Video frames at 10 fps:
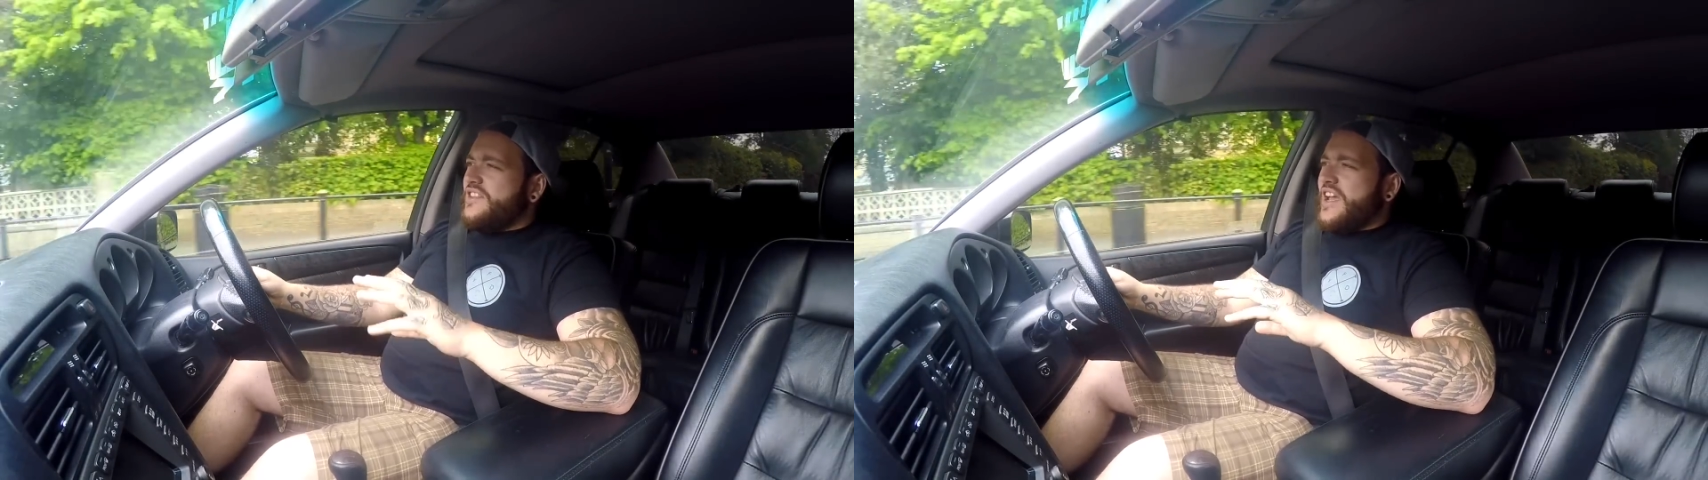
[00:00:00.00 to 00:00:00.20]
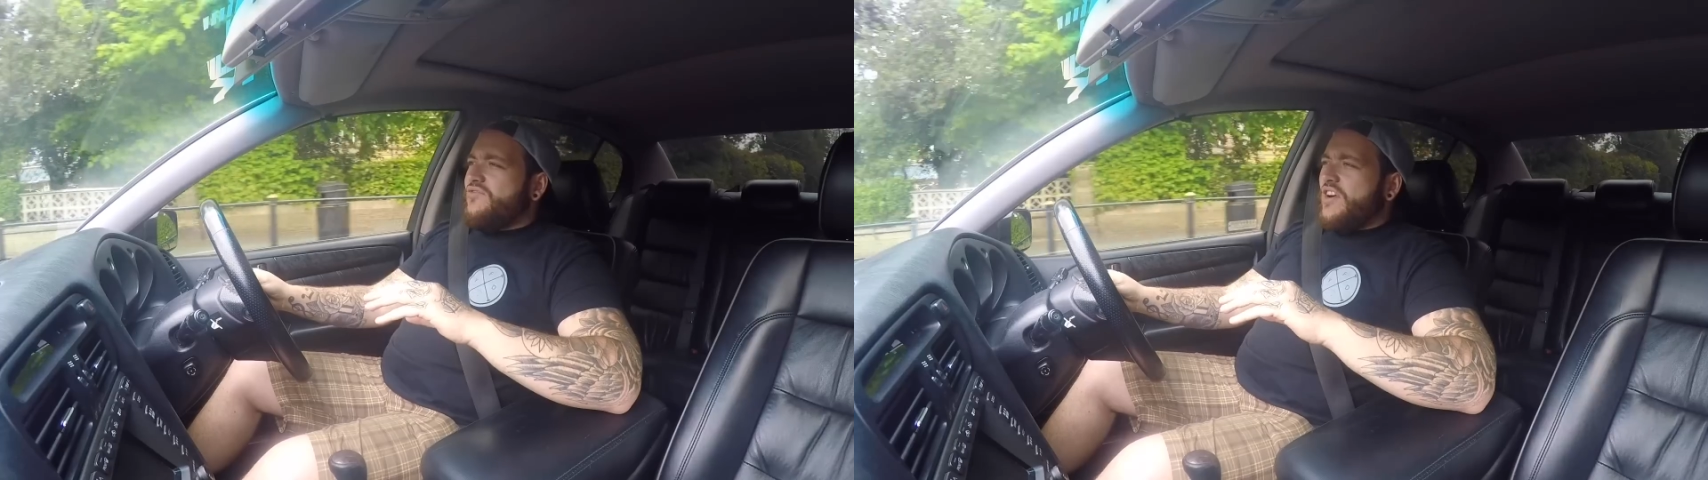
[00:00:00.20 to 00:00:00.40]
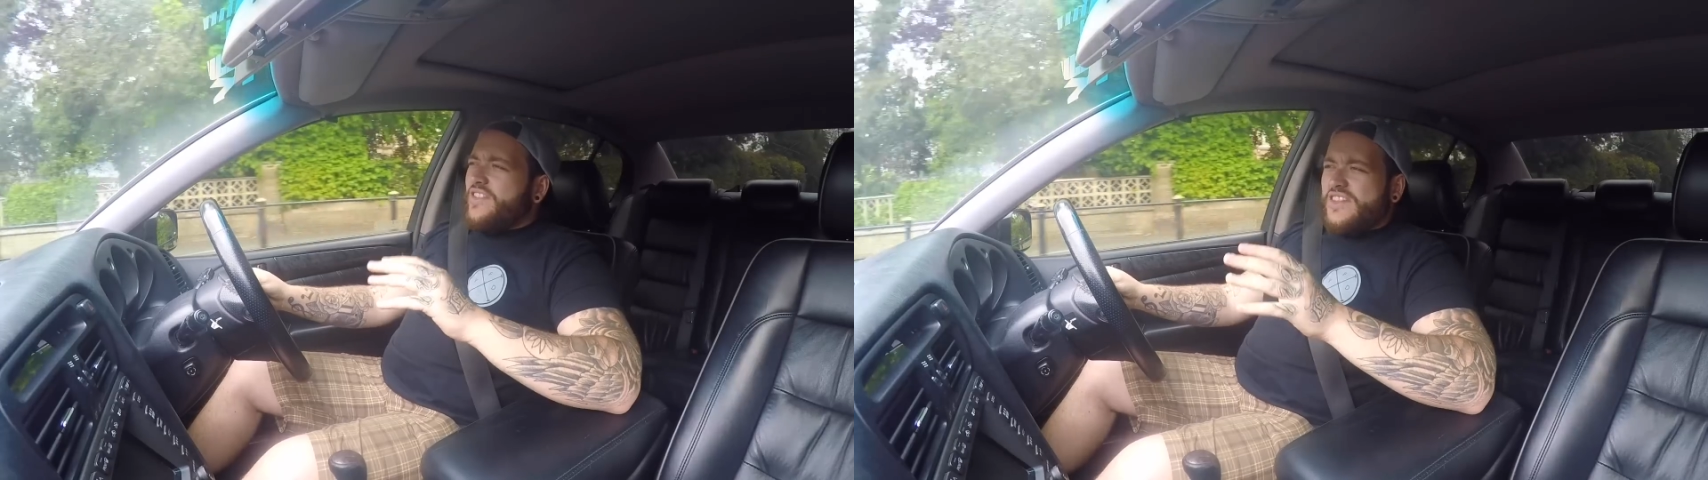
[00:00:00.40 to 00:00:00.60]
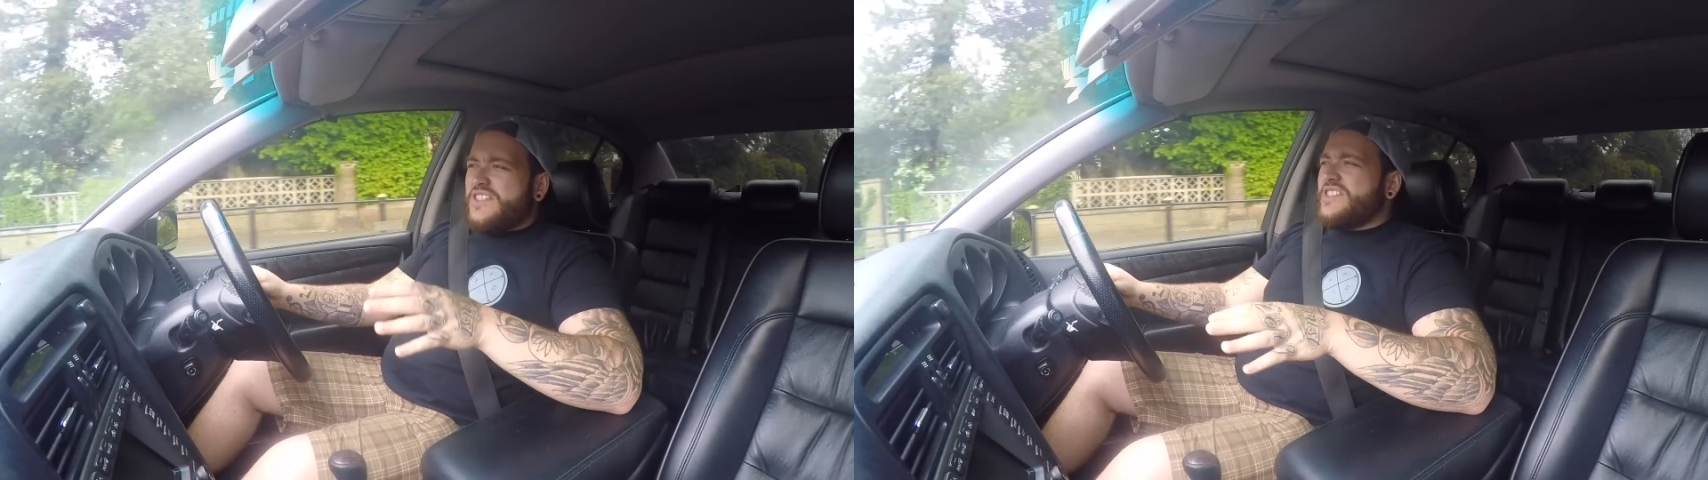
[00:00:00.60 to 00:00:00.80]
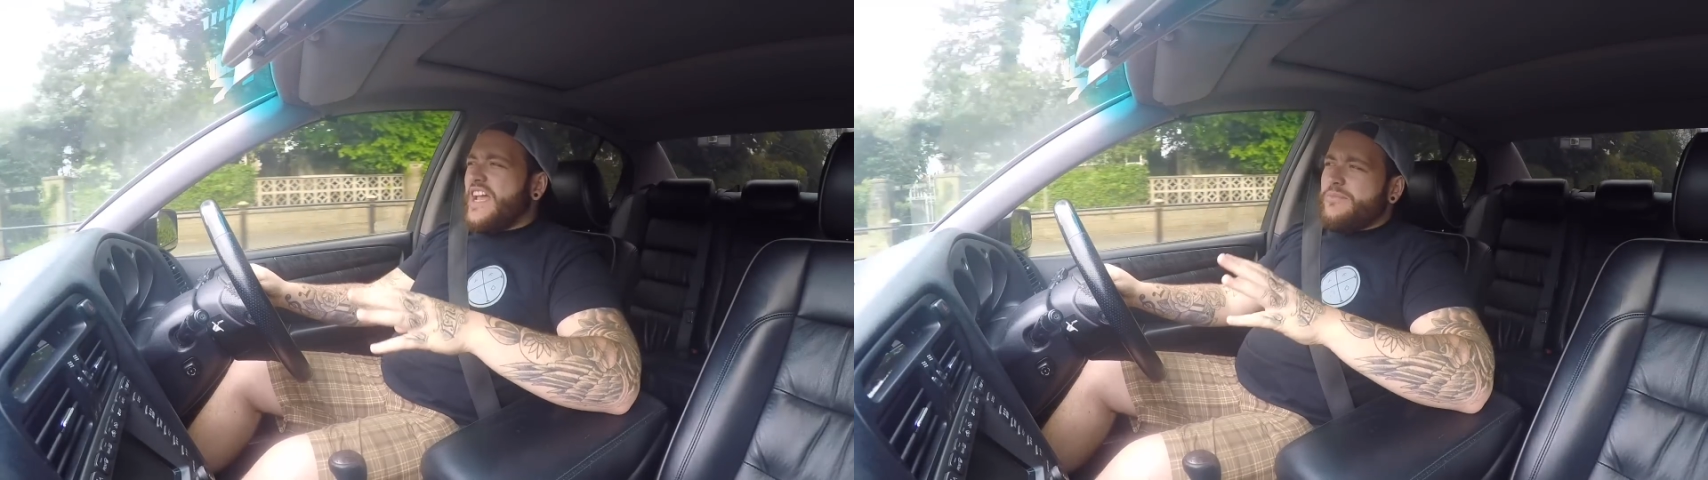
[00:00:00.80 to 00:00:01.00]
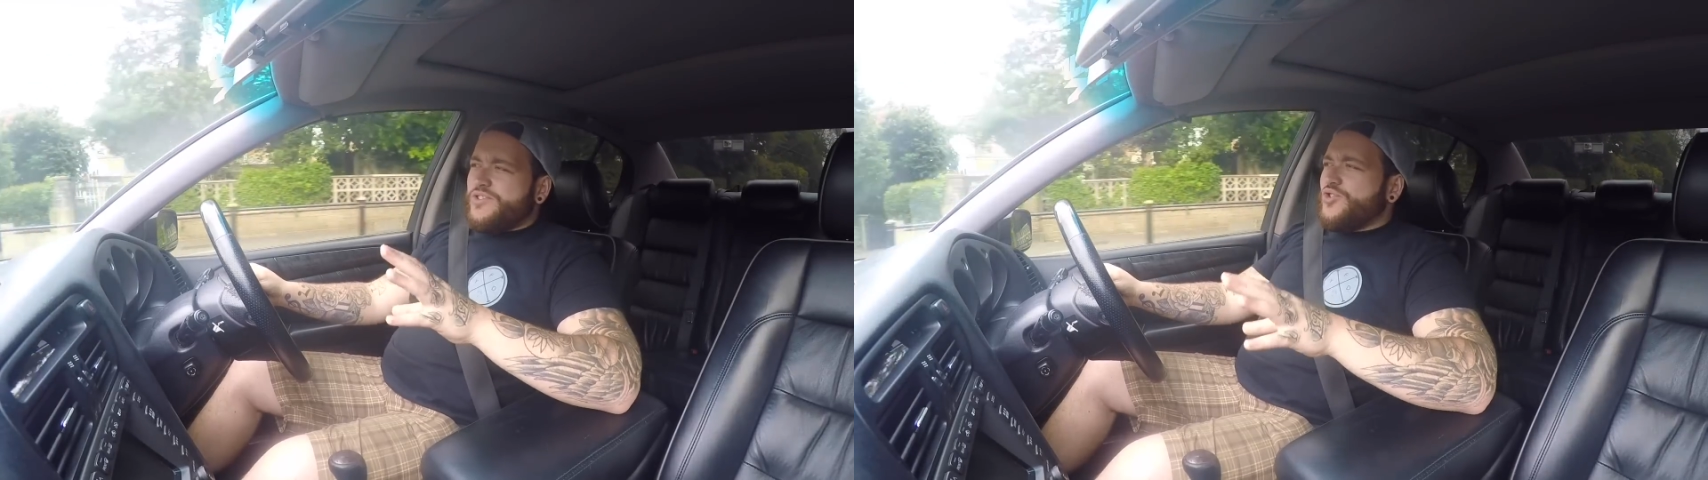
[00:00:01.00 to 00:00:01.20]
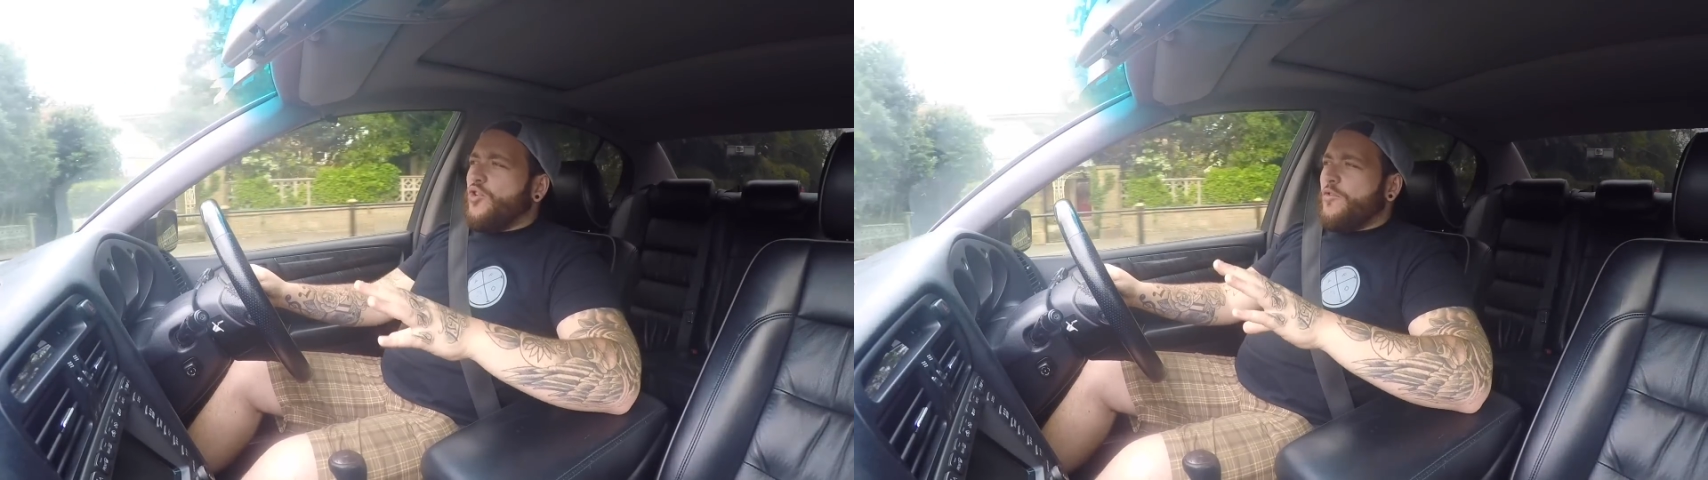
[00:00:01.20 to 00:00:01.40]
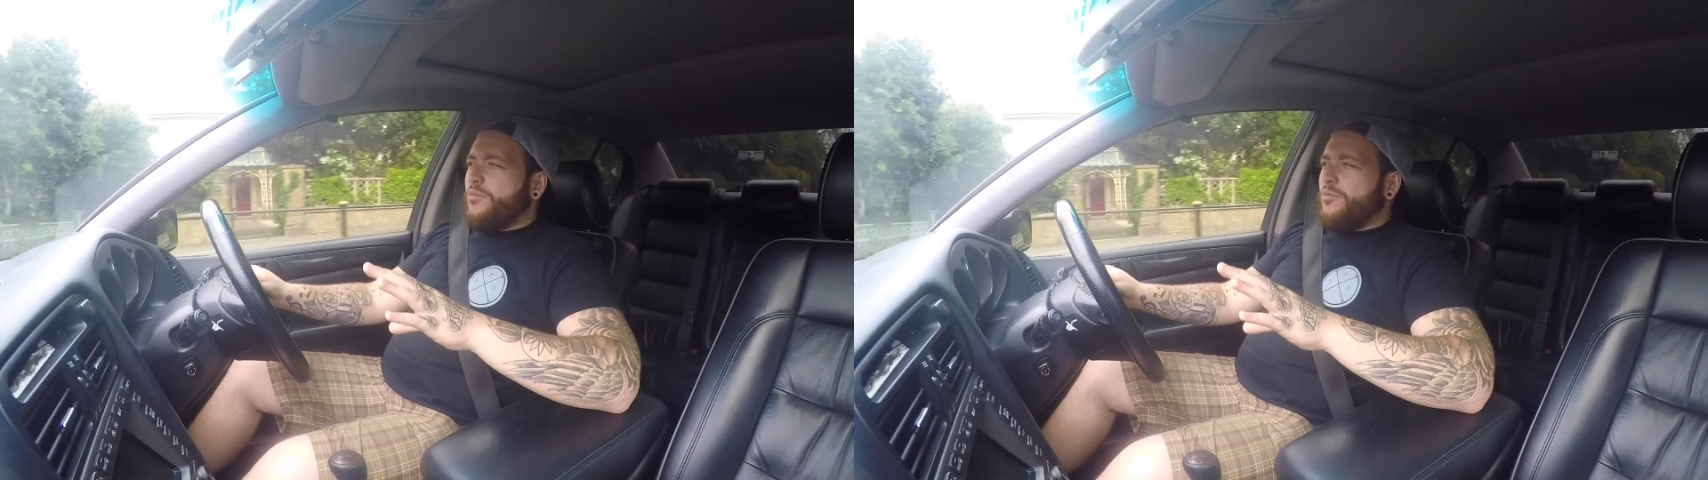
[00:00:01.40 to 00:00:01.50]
they run the same sort